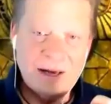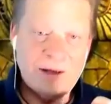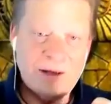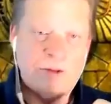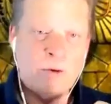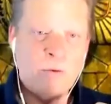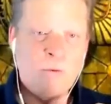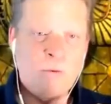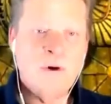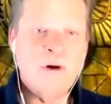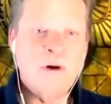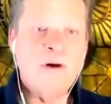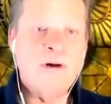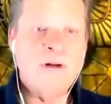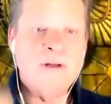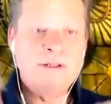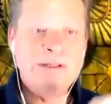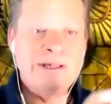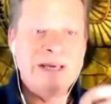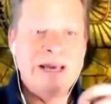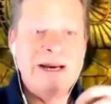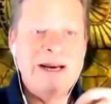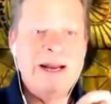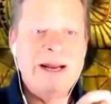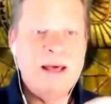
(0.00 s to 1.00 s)
other
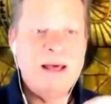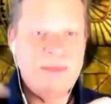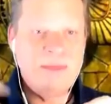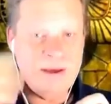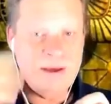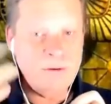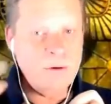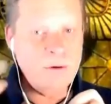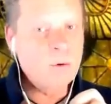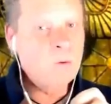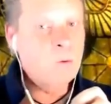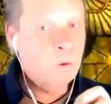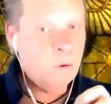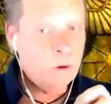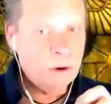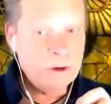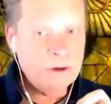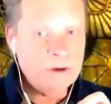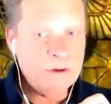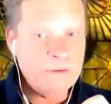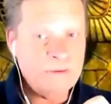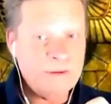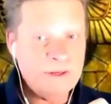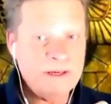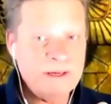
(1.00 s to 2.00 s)
worlds, and they were
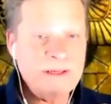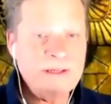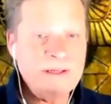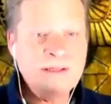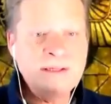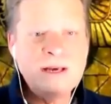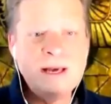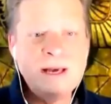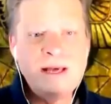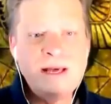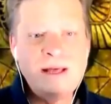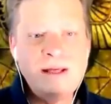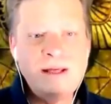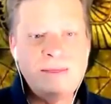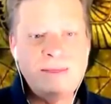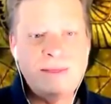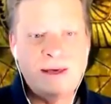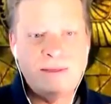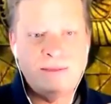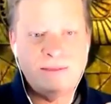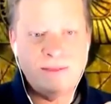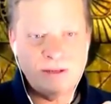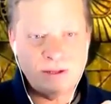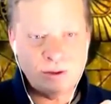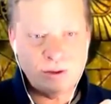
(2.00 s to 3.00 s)
warned of this,
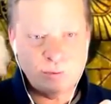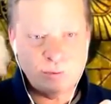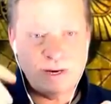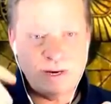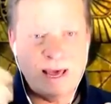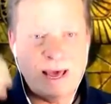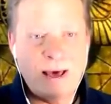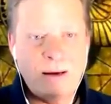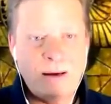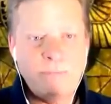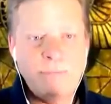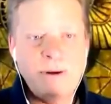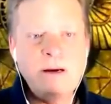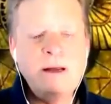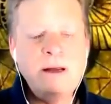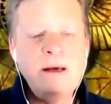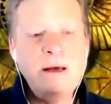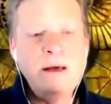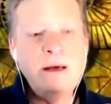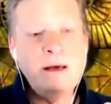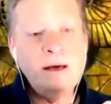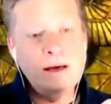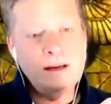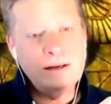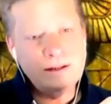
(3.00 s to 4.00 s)
that this would happen.
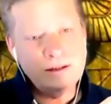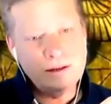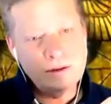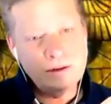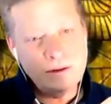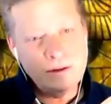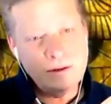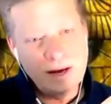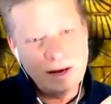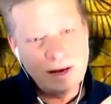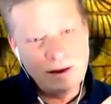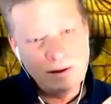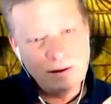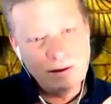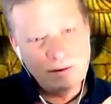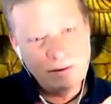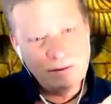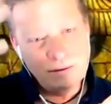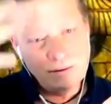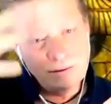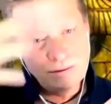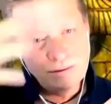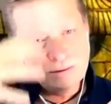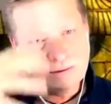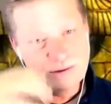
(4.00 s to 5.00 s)
And so now
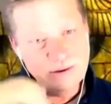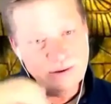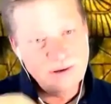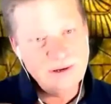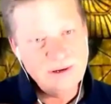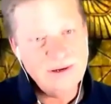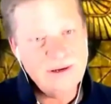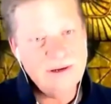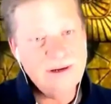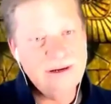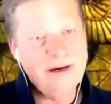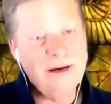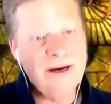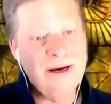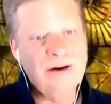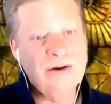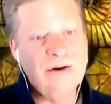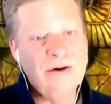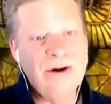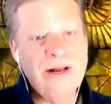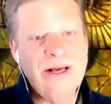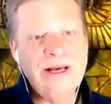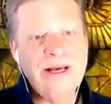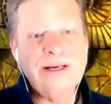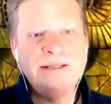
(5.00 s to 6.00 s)

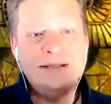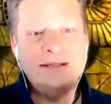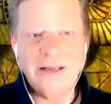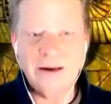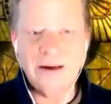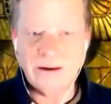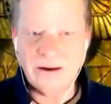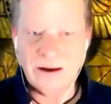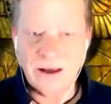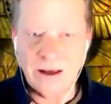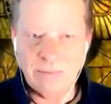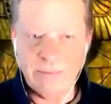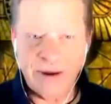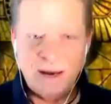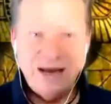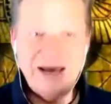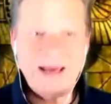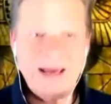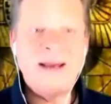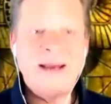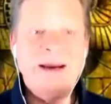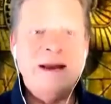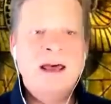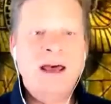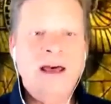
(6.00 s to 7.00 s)
here it is, they're coming
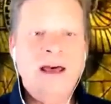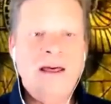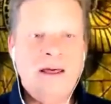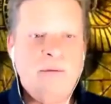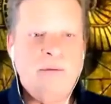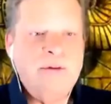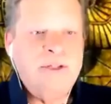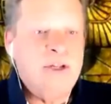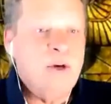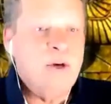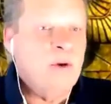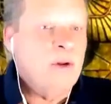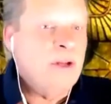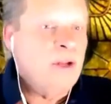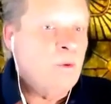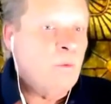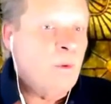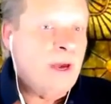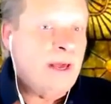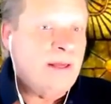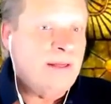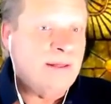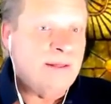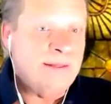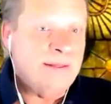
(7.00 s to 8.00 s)
in. That was the only
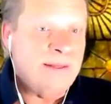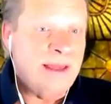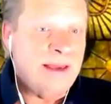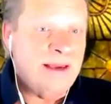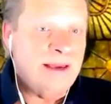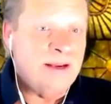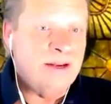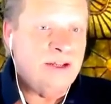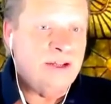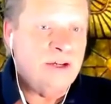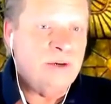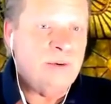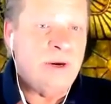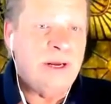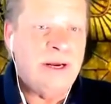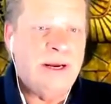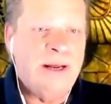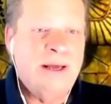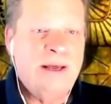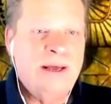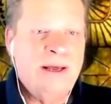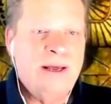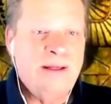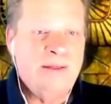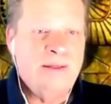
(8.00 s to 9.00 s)
way that they could do it.
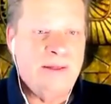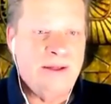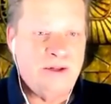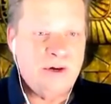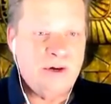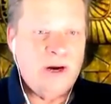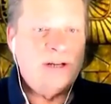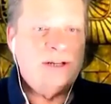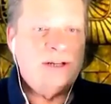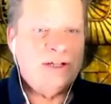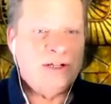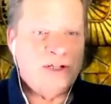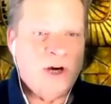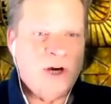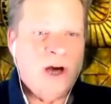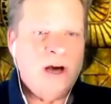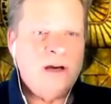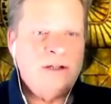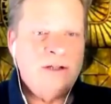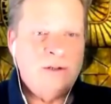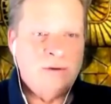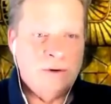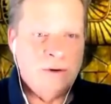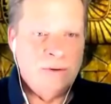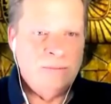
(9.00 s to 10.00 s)
They tried to
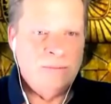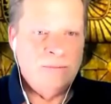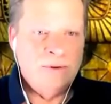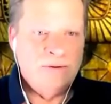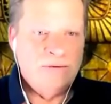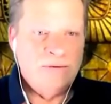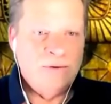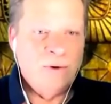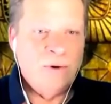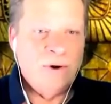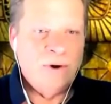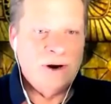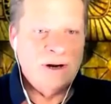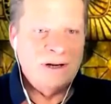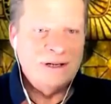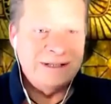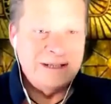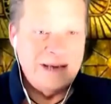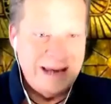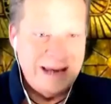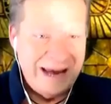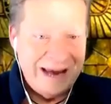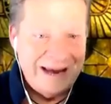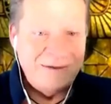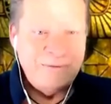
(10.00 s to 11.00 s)
talk to him before and
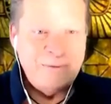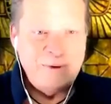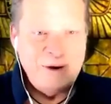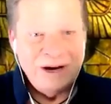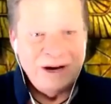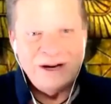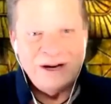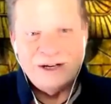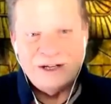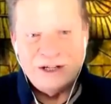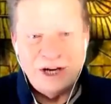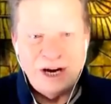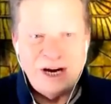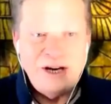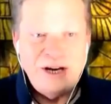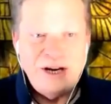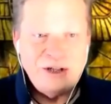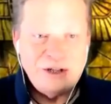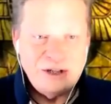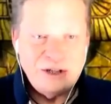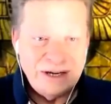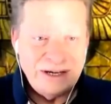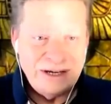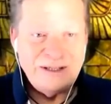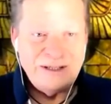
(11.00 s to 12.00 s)
say, hey, we got to
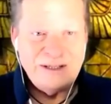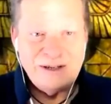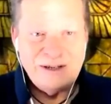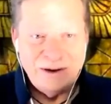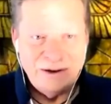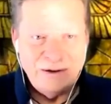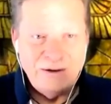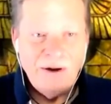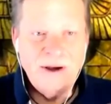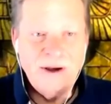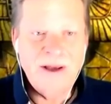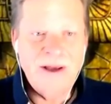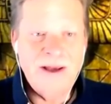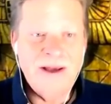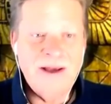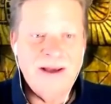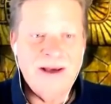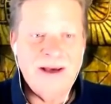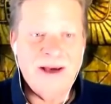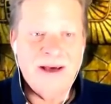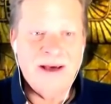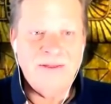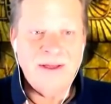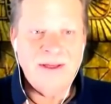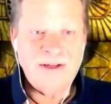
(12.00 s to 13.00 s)
change things,
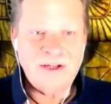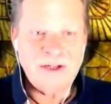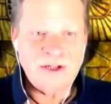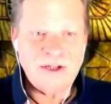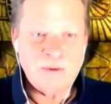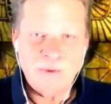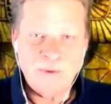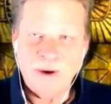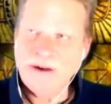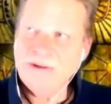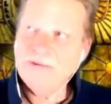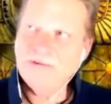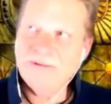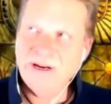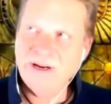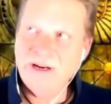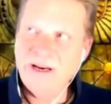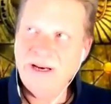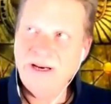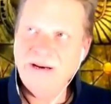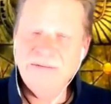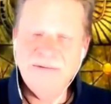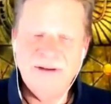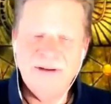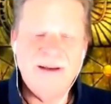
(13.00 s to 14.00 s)
and they just went,
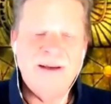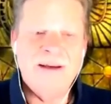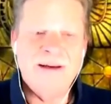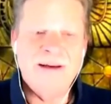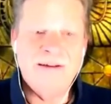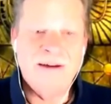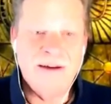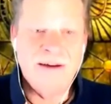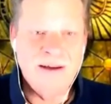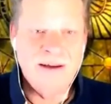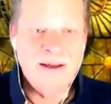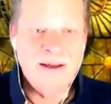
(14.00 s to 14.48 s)
really? And